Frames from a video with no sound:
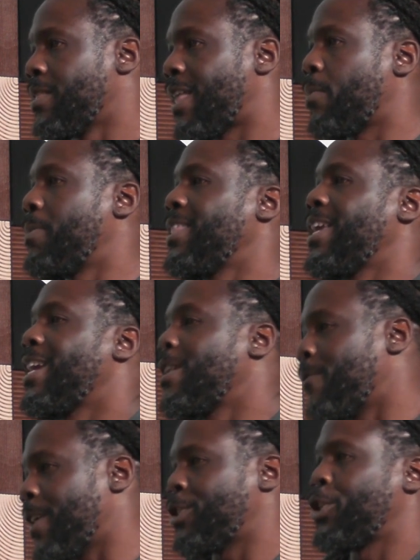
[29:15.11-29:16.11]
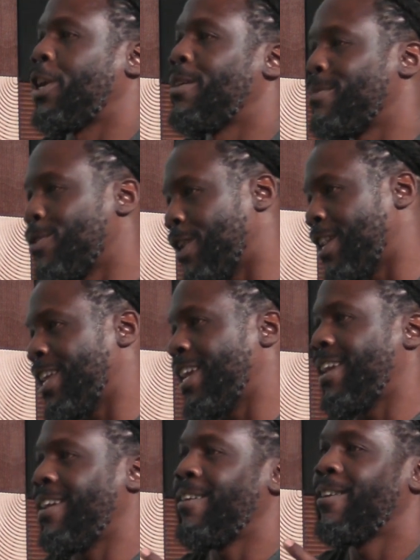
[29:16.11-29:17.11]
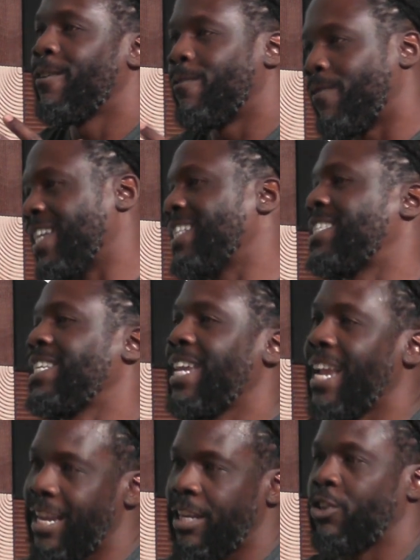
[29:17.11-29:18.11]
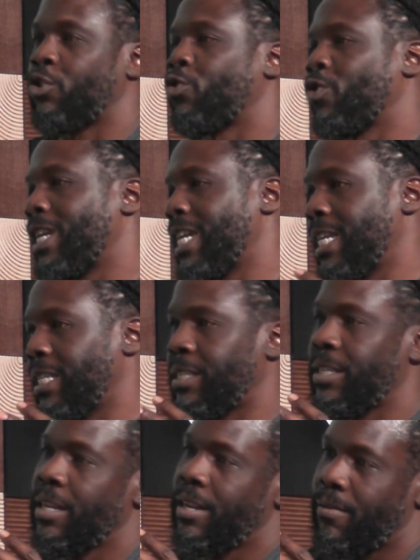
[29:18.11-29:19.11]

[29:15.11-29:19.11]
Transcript: that would be the innovation community, VC industries,